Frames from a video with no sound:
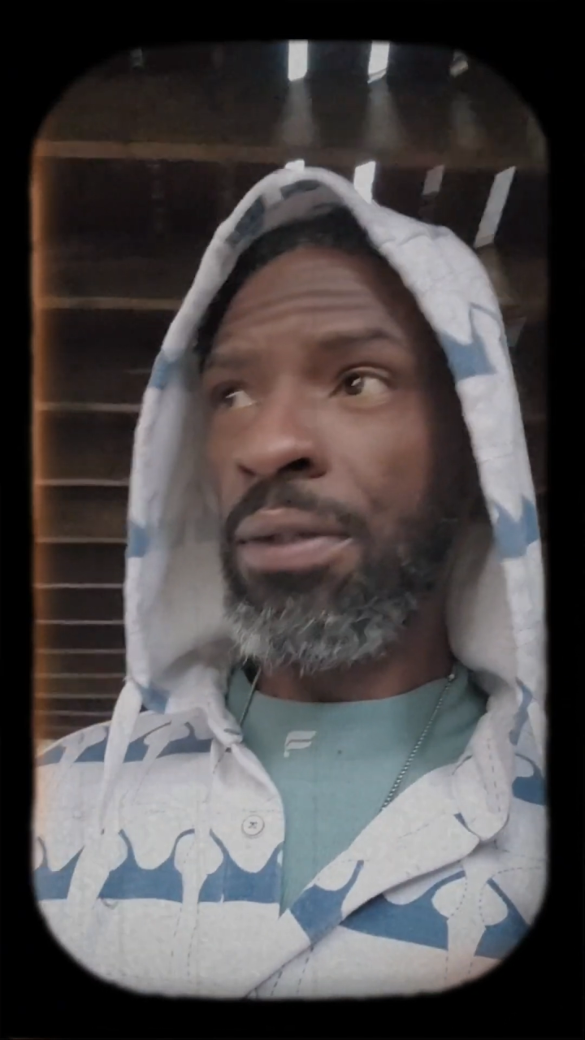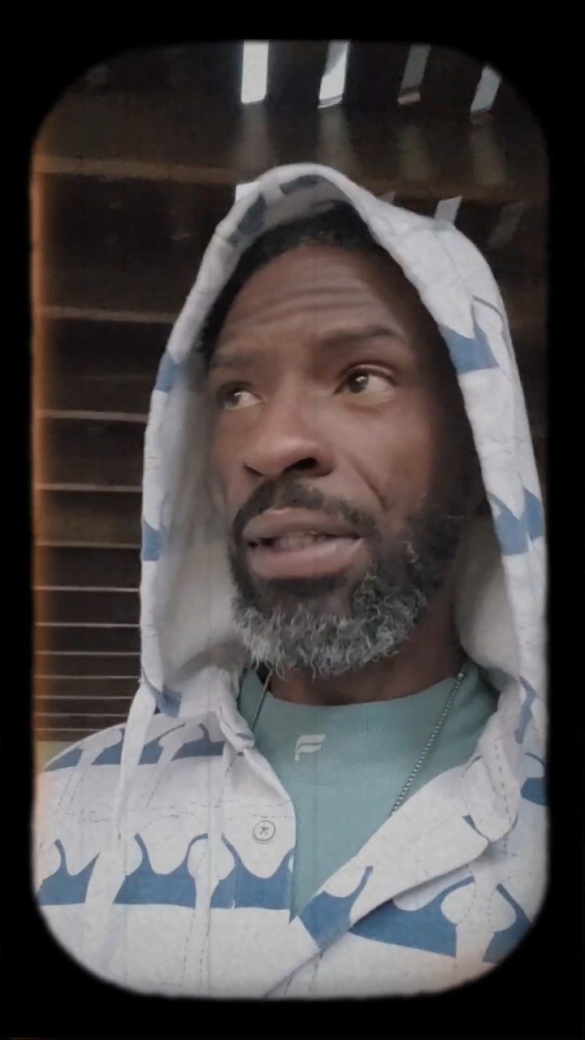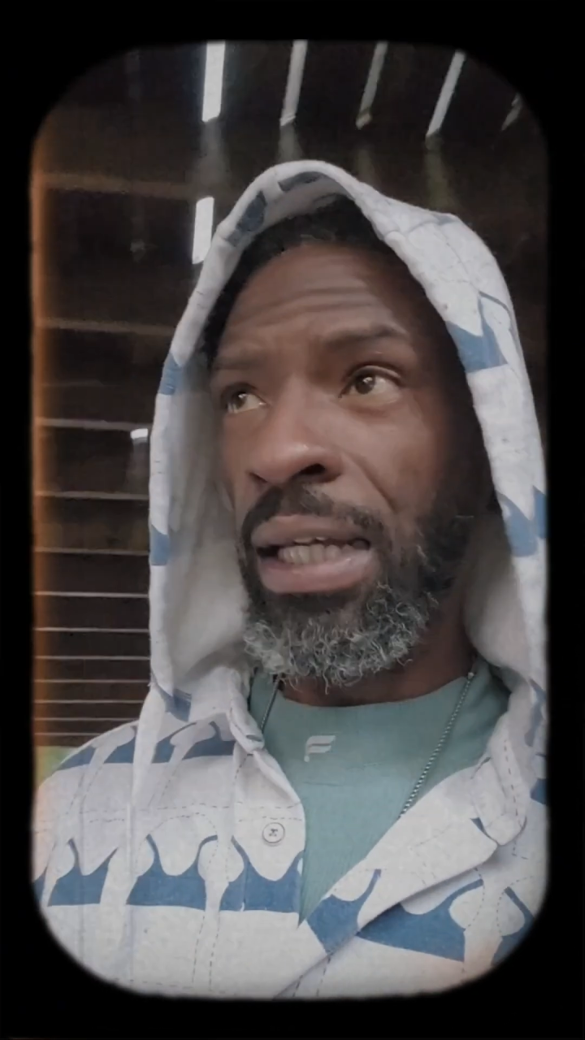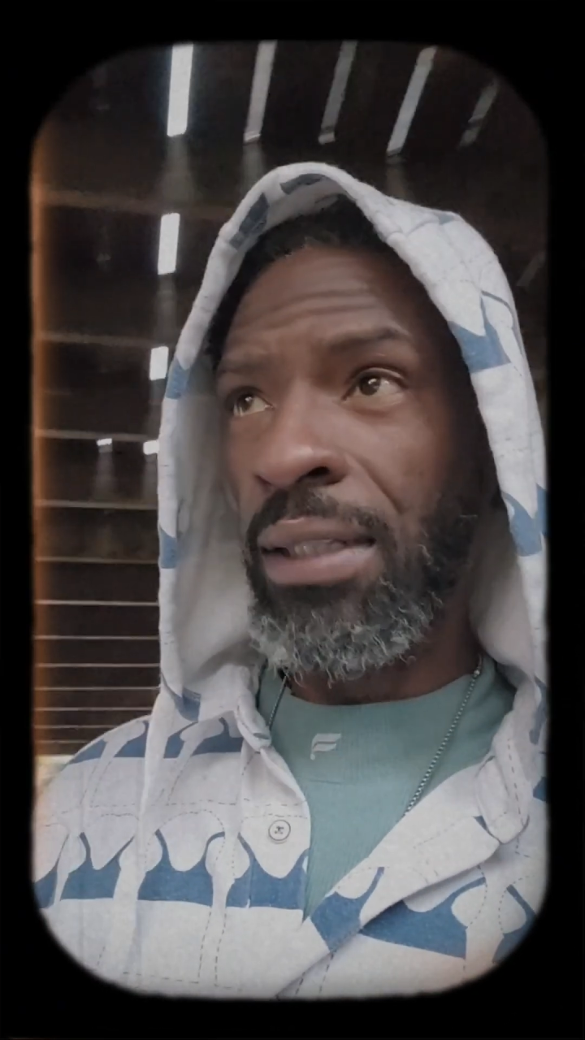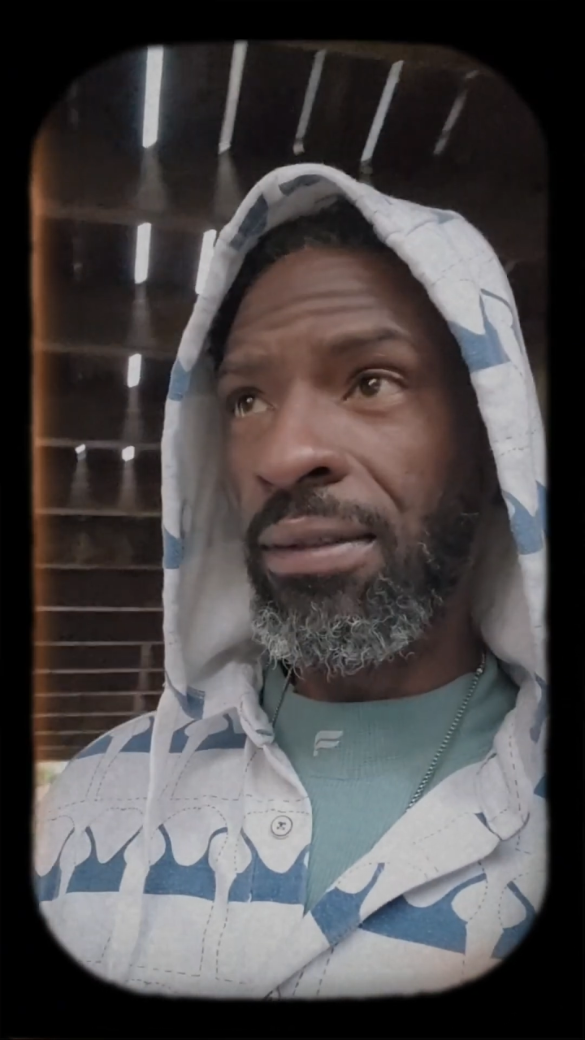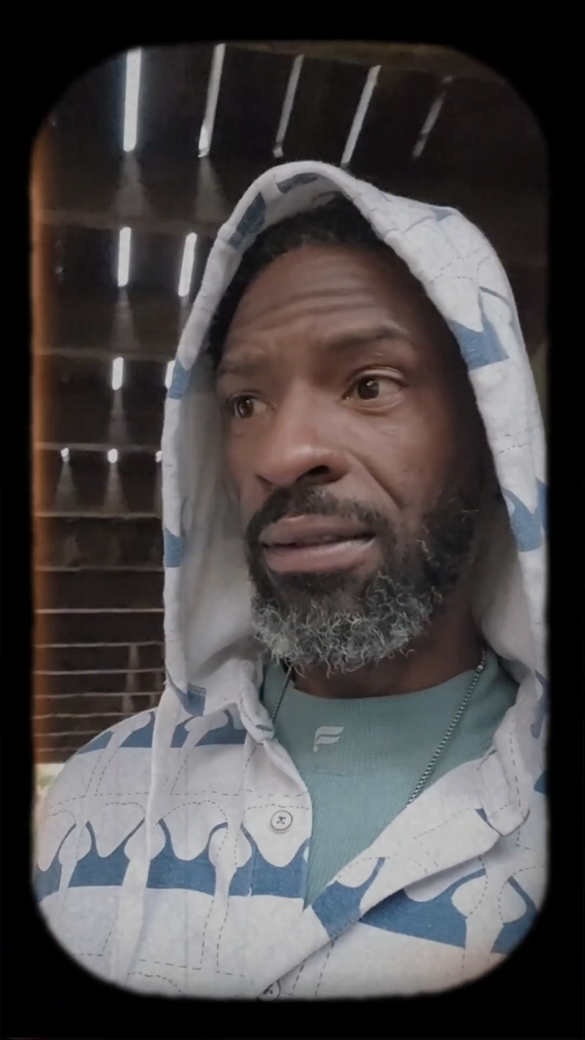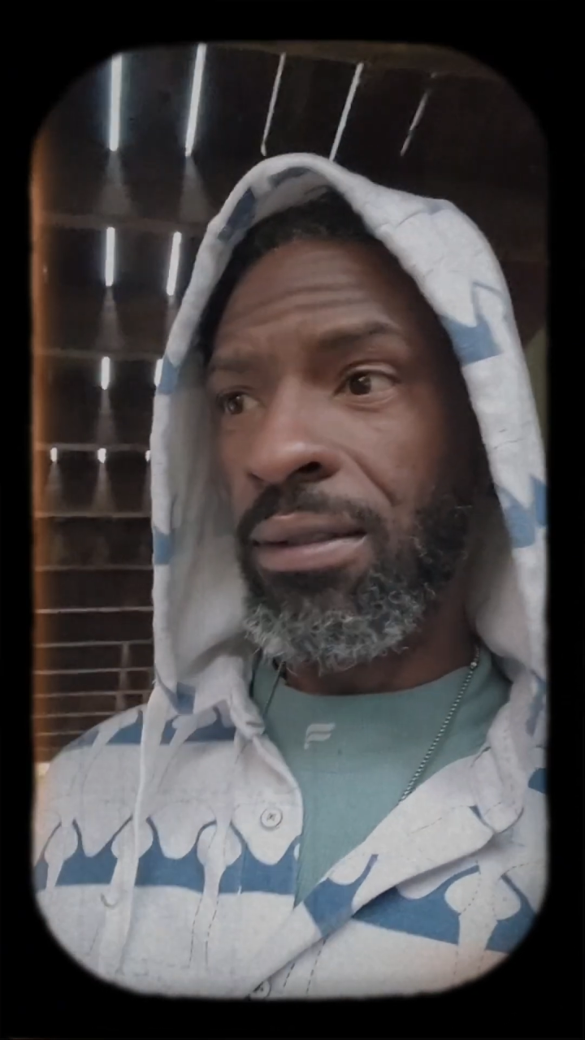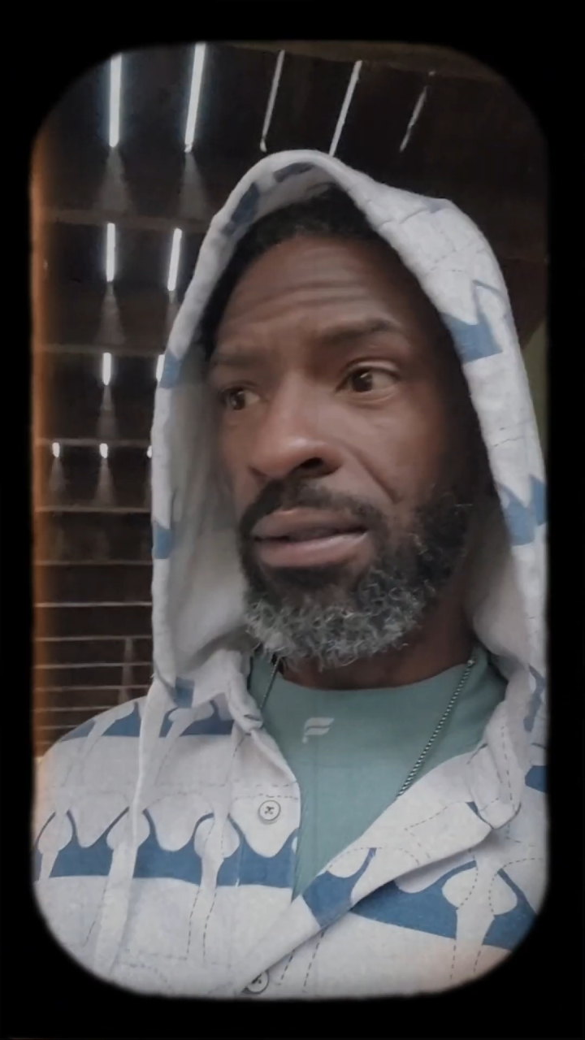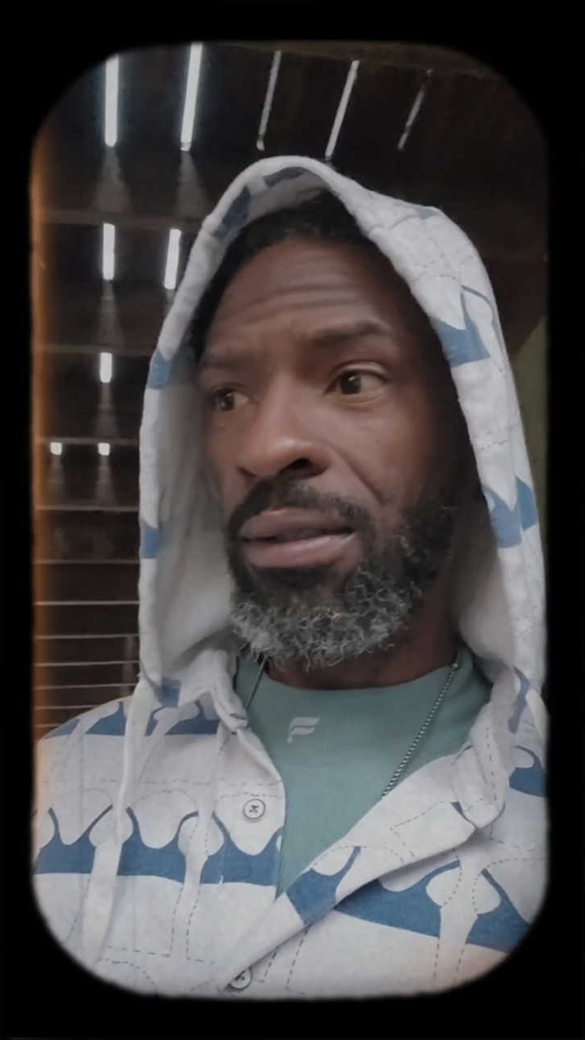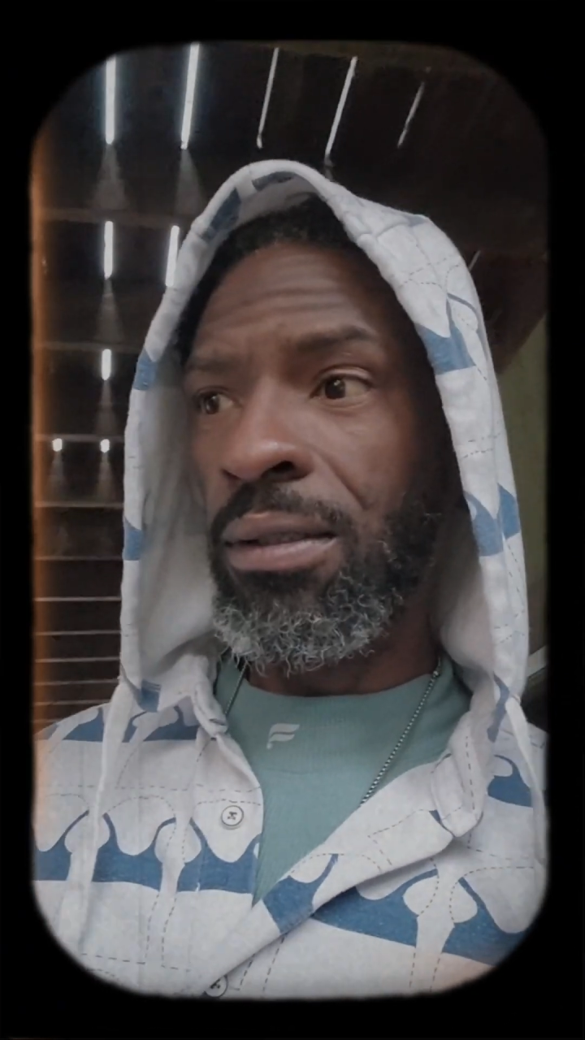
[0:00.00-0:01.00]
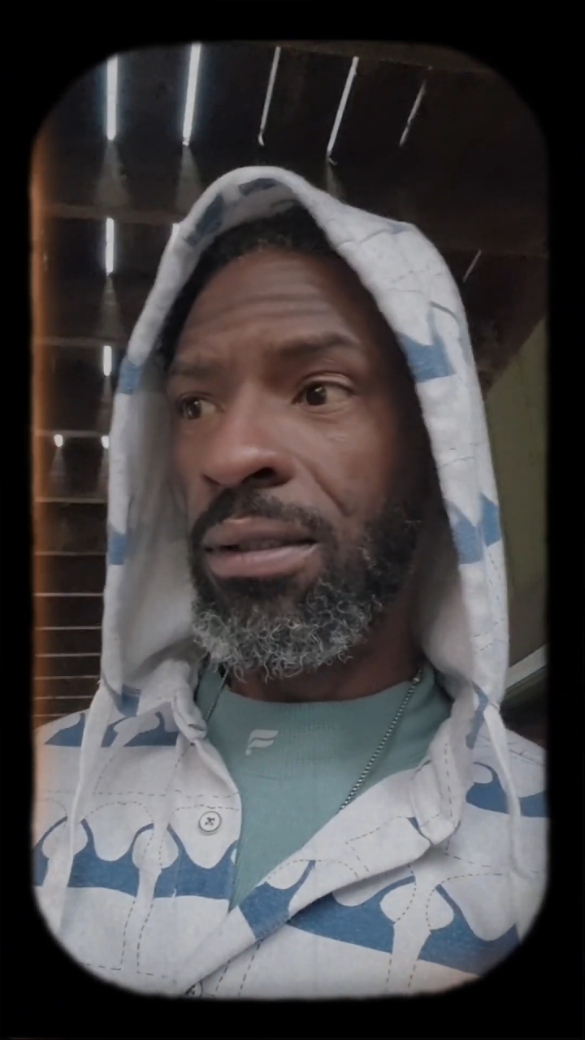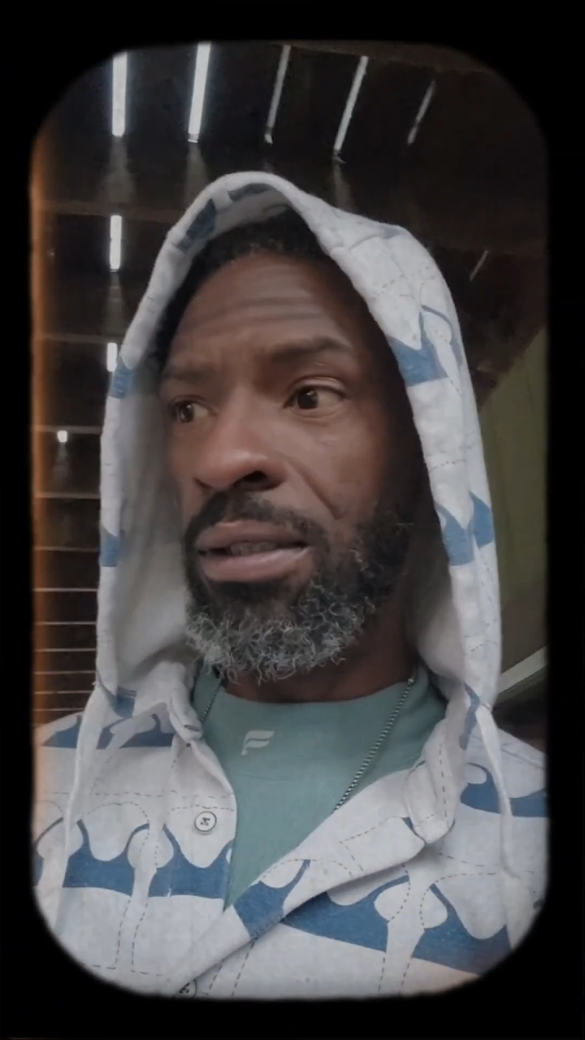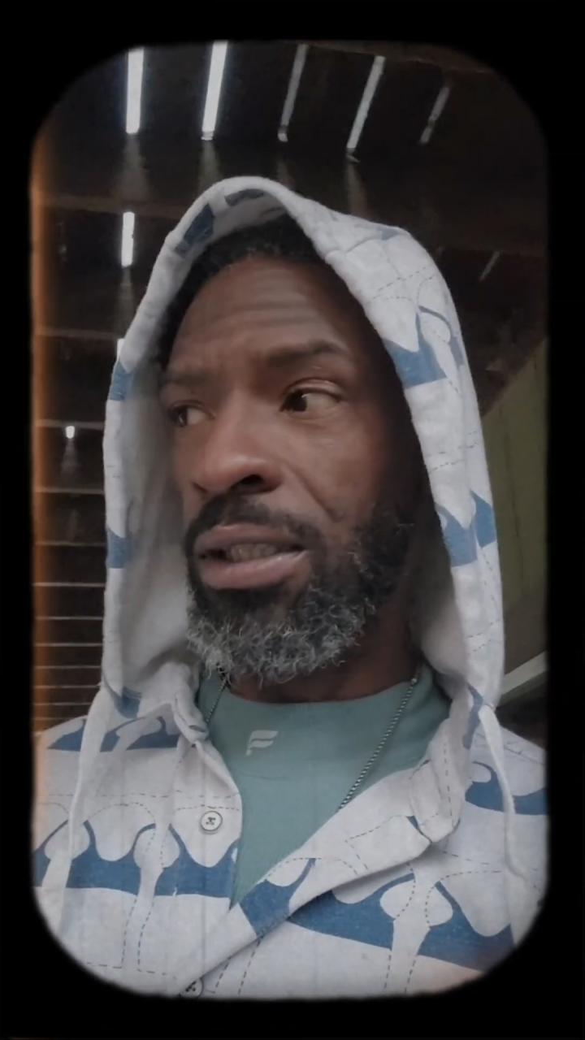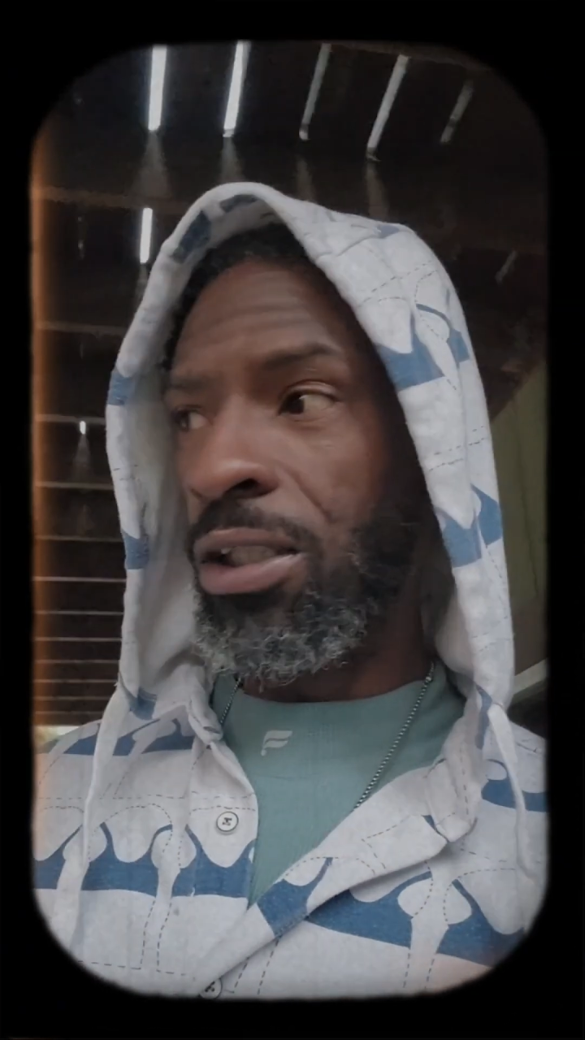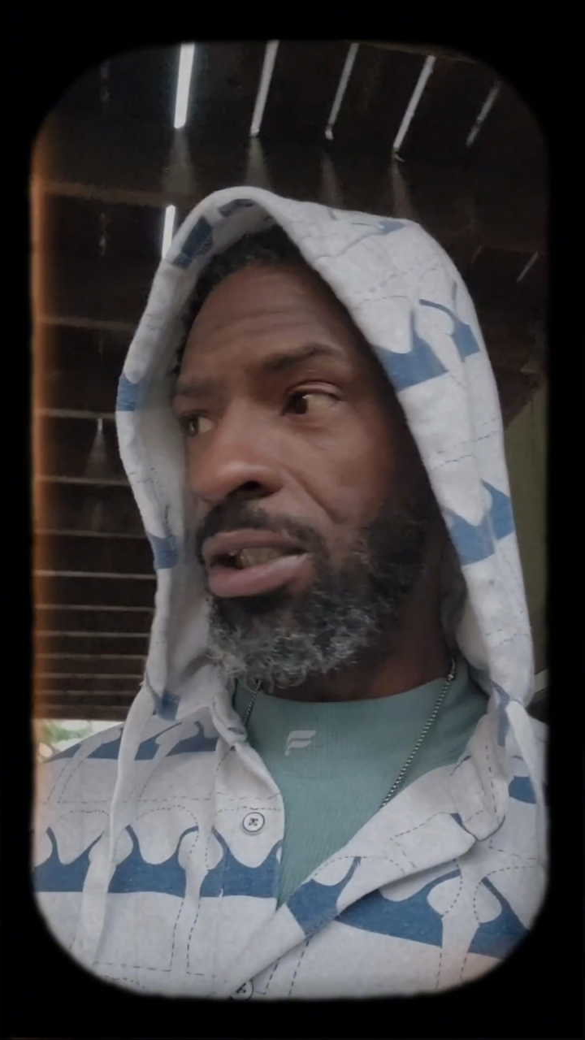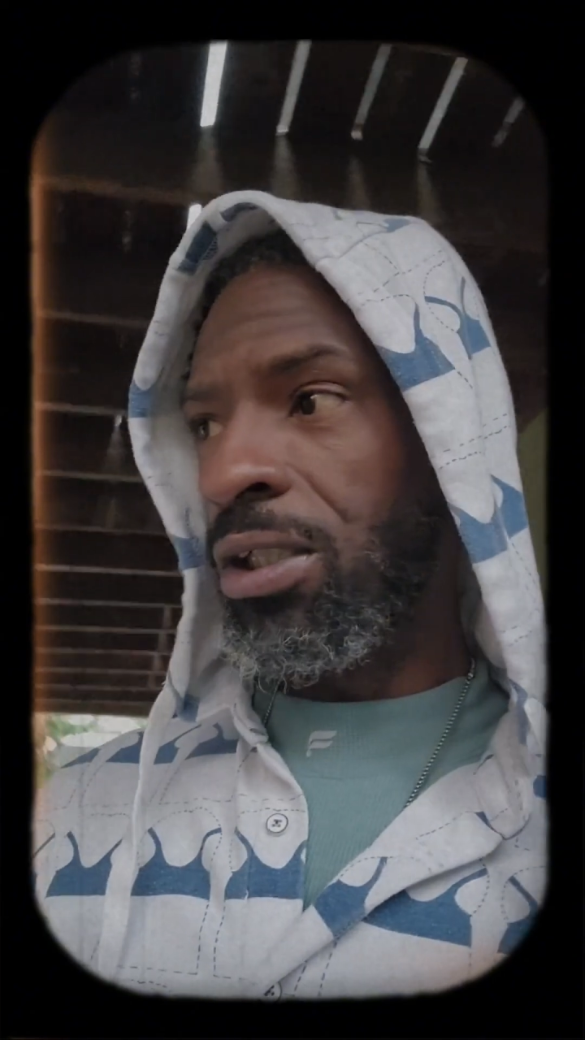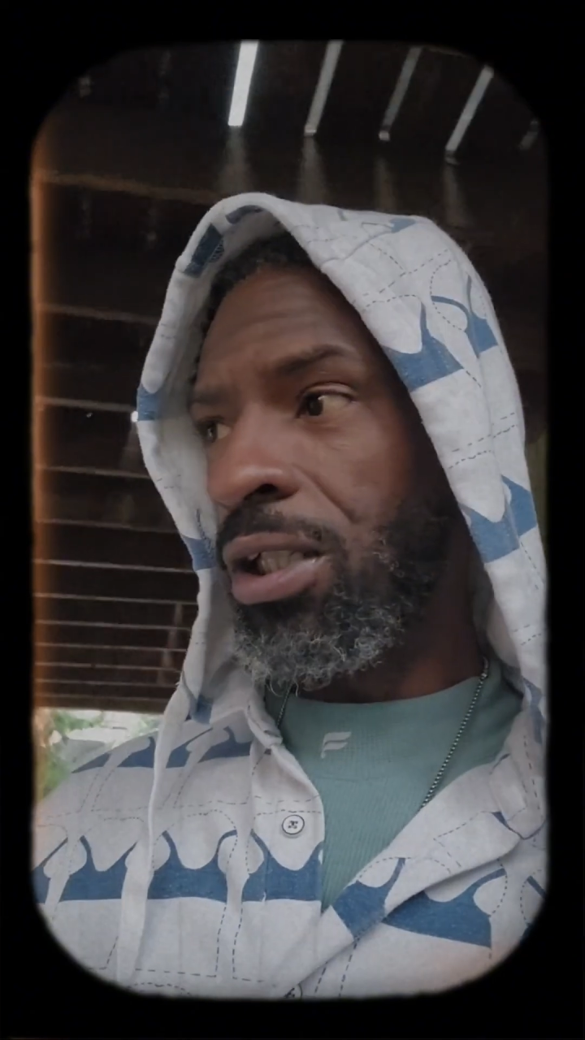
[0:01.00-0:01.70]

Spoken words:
that the